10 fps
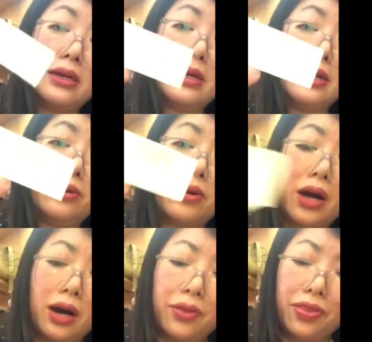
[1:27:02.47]
a little
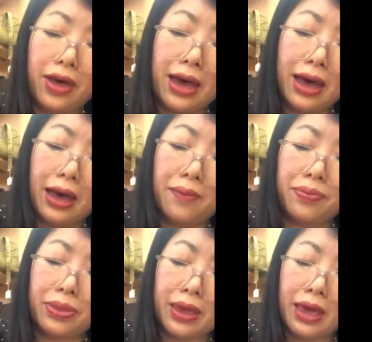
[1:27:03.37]
card there.
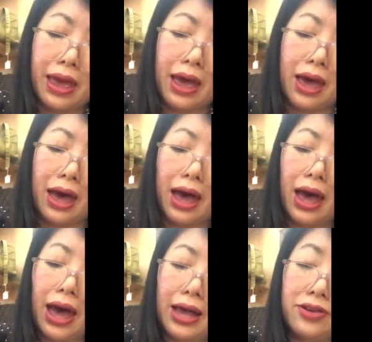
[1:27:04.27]

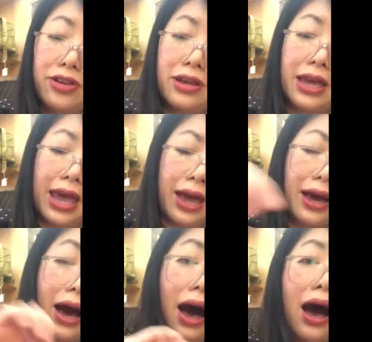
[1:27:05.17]
And it
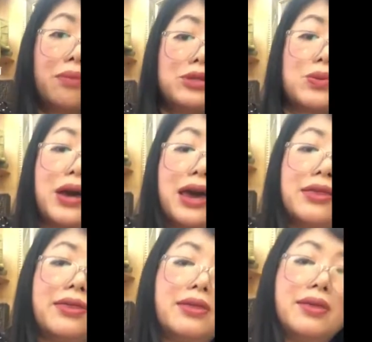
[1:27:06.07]
comes with